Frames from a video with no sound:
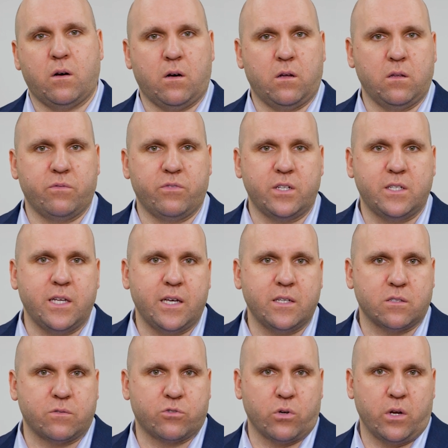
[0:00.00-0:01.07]
all of the
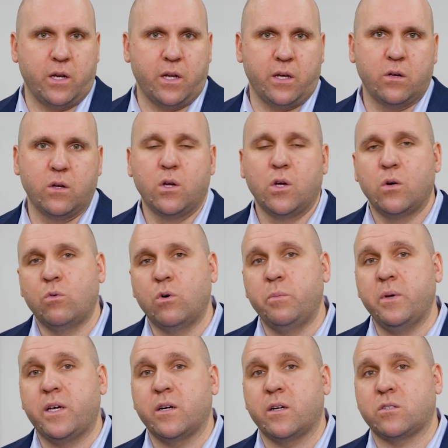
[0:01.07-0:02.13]
days of training will
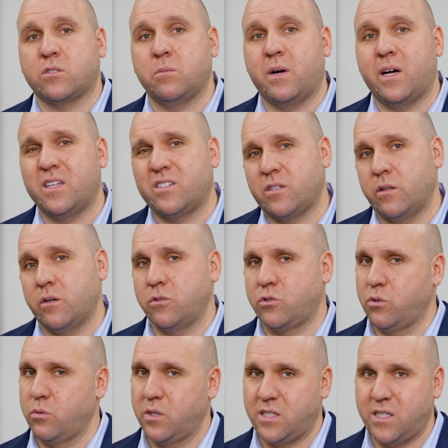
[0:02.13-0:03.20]
be customized to those
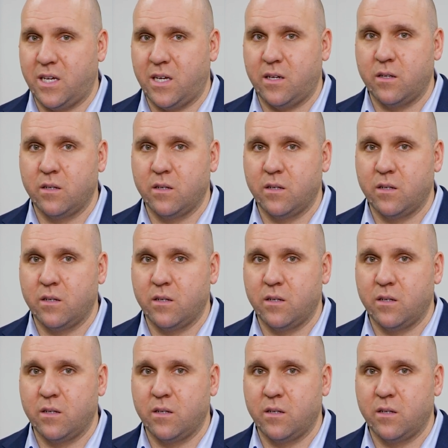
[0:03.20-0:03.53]
who attend.